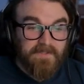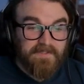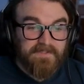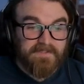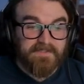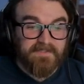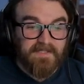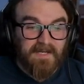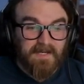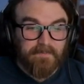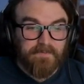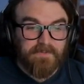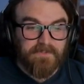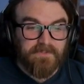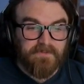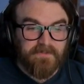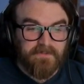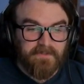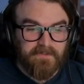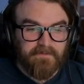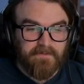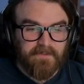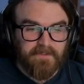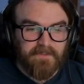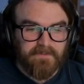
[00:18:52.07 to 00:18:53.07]
stopped
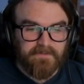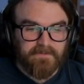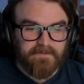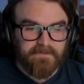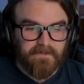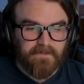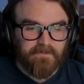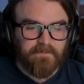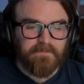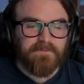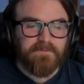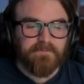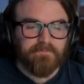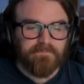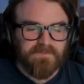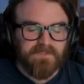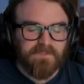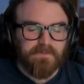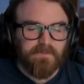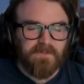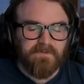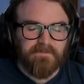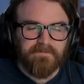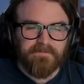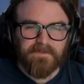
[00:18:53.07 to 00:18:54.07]
shooting you. Nice. Oh, tell
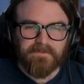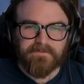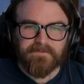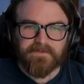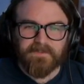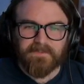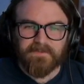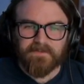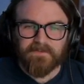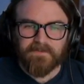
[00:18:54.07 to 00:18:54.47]
you what, fifty. But I will